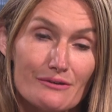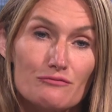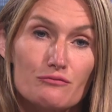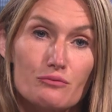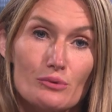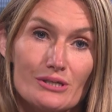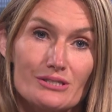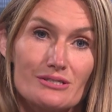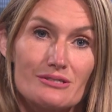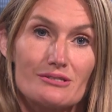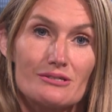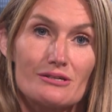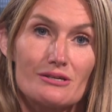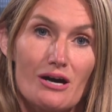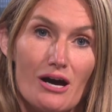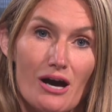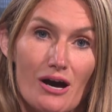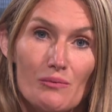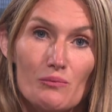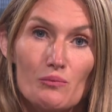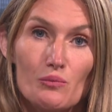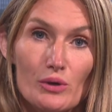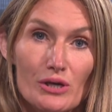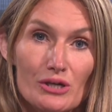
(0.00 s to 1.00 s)
of what's to
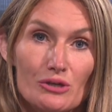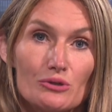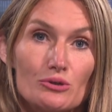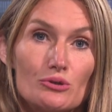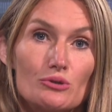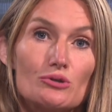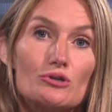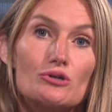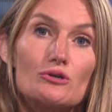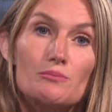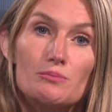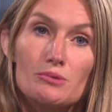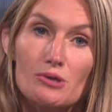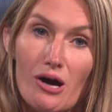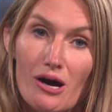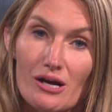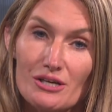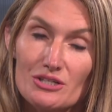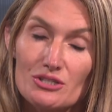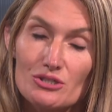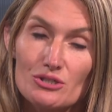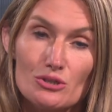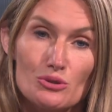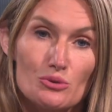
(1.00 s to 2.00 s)
come when Google
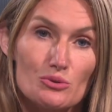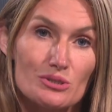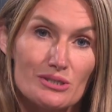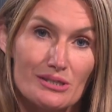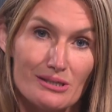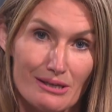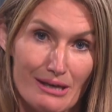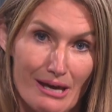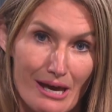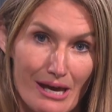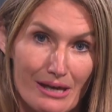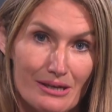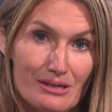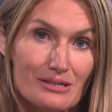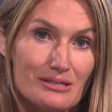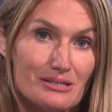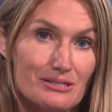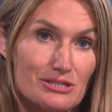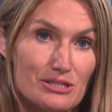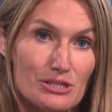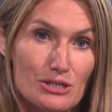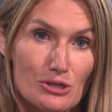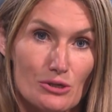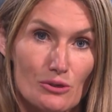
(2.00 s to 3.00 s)
blocks news in Canada
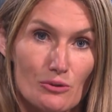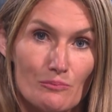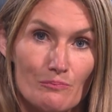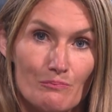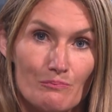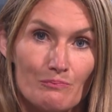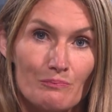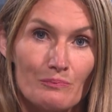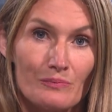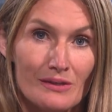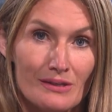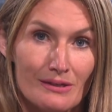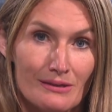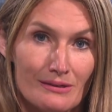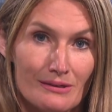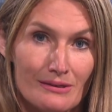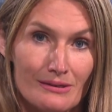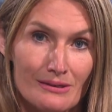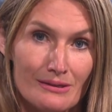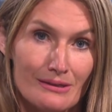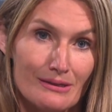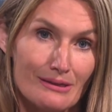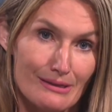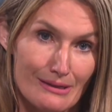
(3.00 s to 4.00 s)
too.
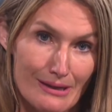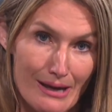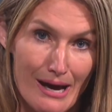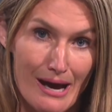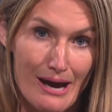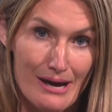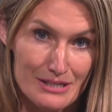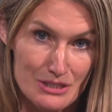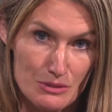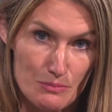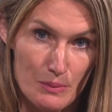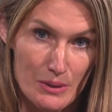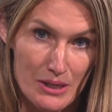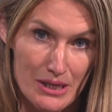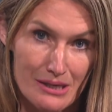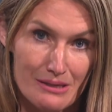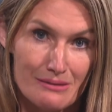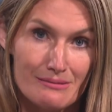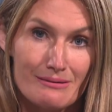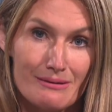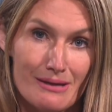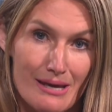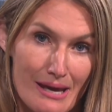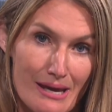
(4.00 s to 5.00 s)
It has
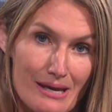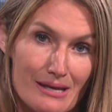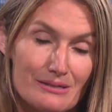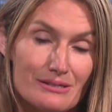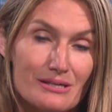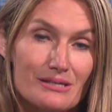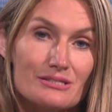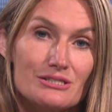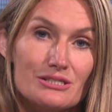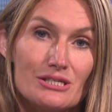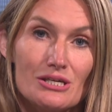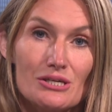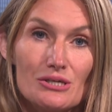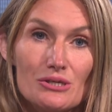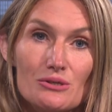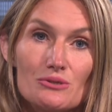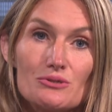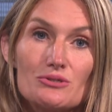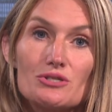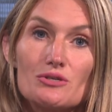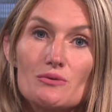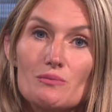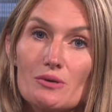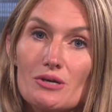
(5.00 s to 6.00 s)
been and
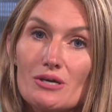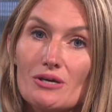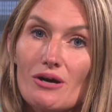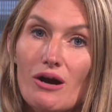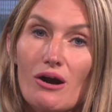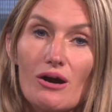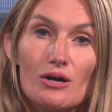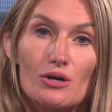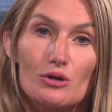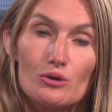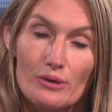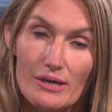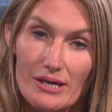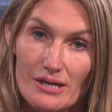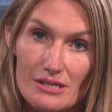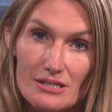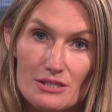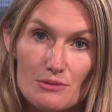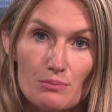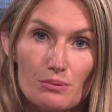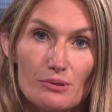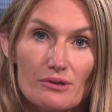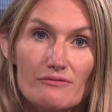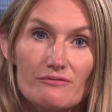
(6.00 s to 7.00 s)
continues to be our
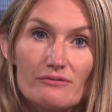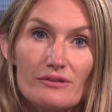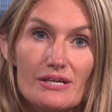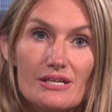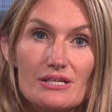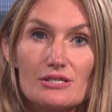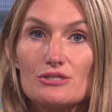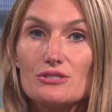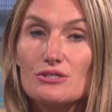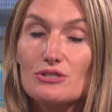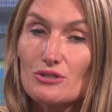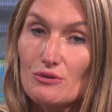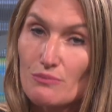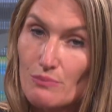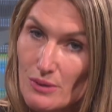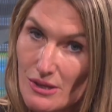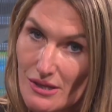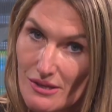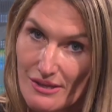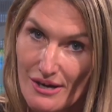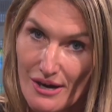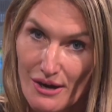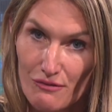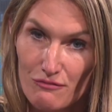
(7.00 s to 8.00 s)
greatest privilege to
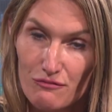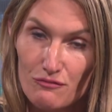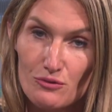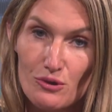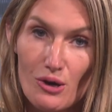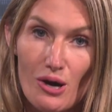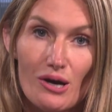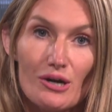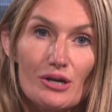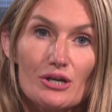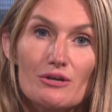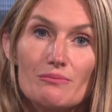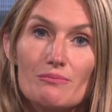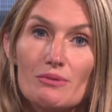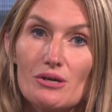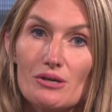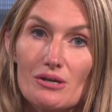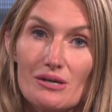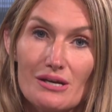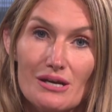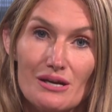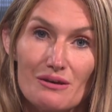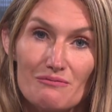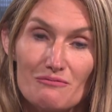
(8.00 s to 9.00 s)
be there for our
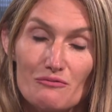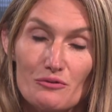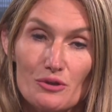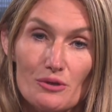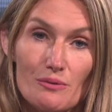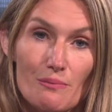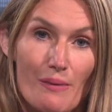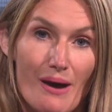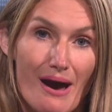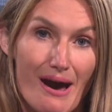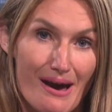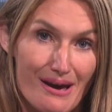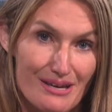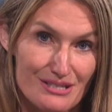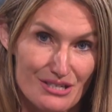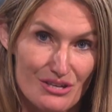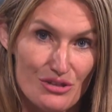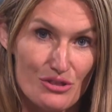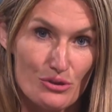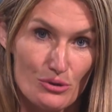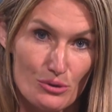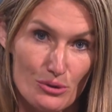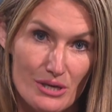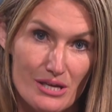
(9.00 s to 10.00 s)
community for the past
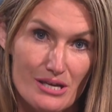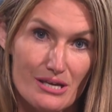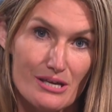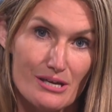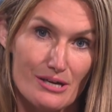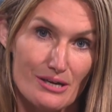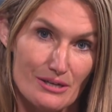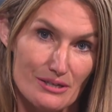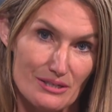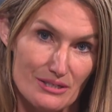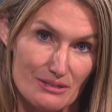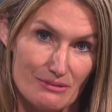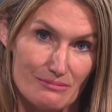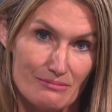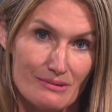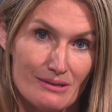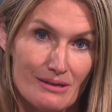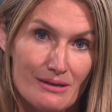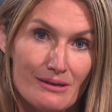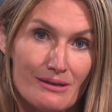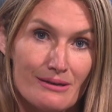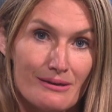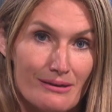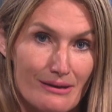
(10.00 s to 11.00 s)
30 years.
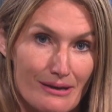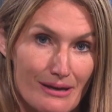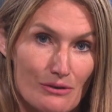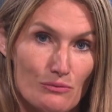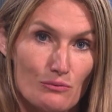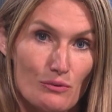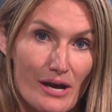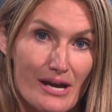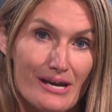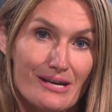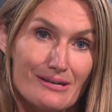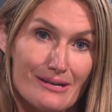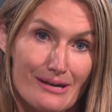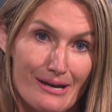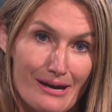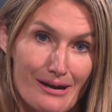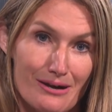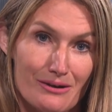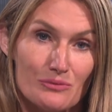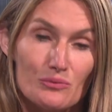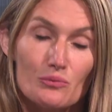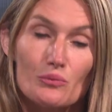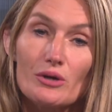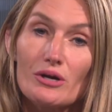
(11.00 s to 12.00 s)
And right
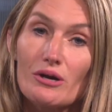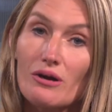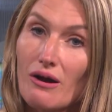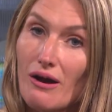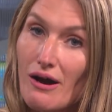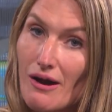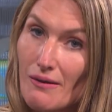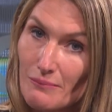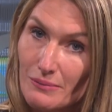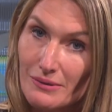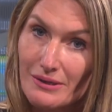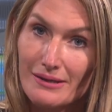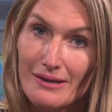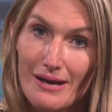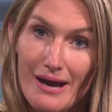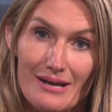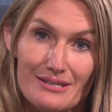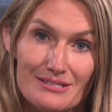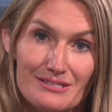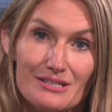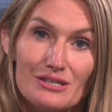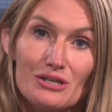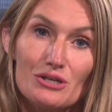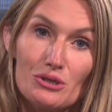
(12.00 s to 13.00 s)
now, we are humbly
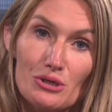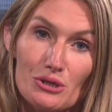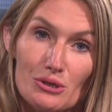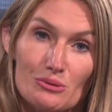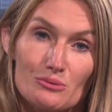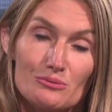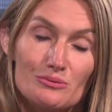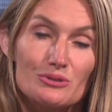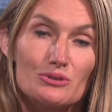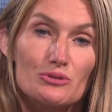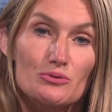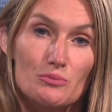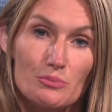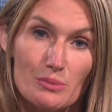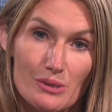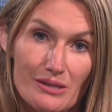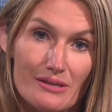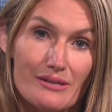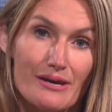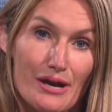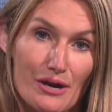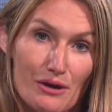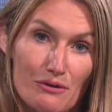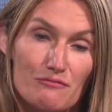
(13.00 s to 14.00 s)
asking you to be
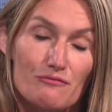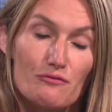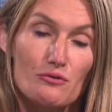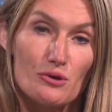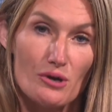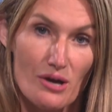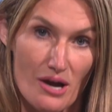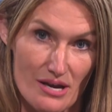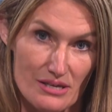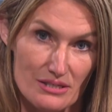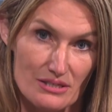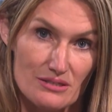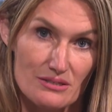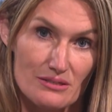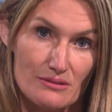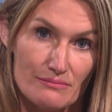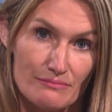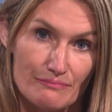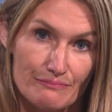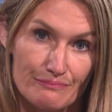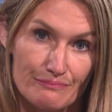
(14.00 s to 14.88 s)
there for us.